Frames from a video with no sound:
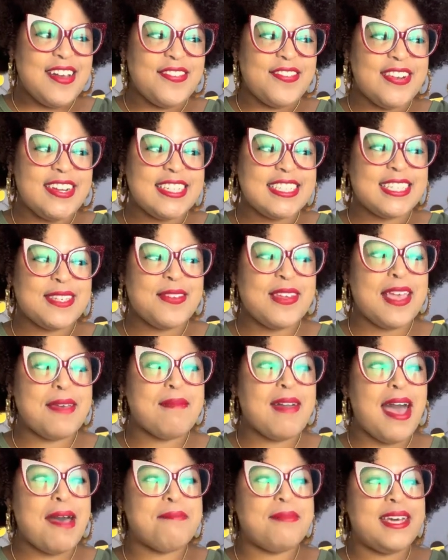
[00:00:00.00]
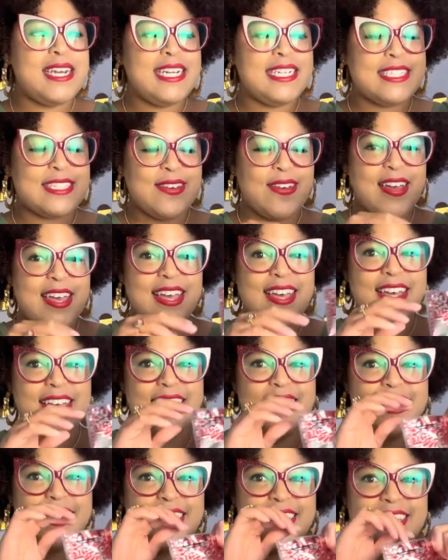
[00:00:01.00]
First, let me get my abundance
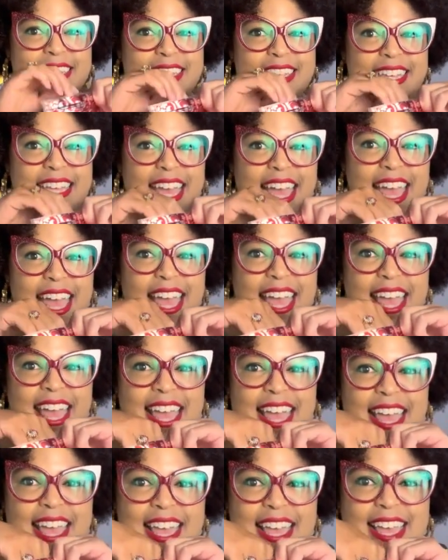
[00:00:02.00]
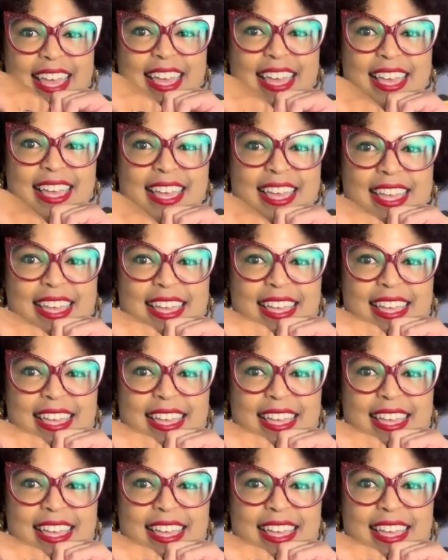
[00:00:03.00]
oil. Yay.